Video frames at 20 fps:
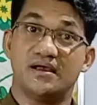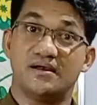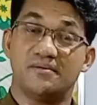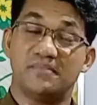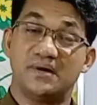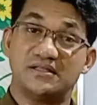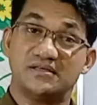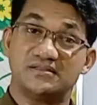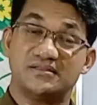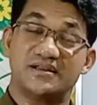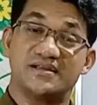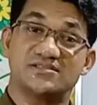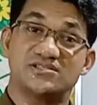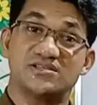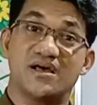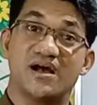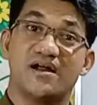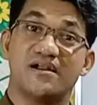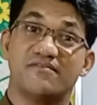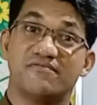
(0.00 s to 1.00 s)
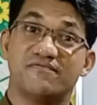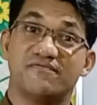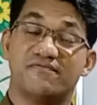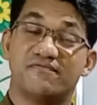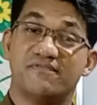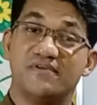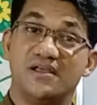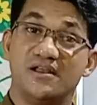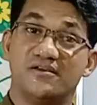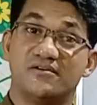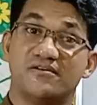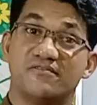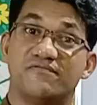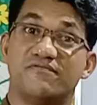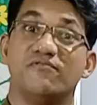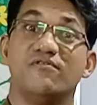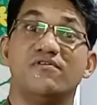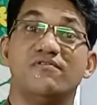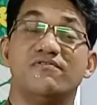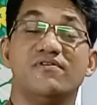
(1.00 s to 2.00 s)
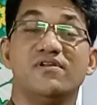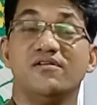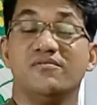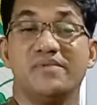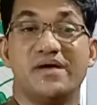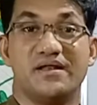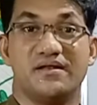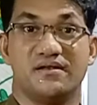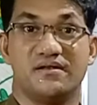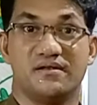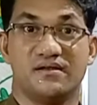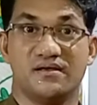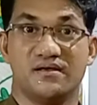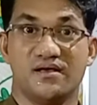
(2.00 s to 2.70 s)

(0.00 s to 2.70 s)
Mother Teresa had a feeling of fulfillment.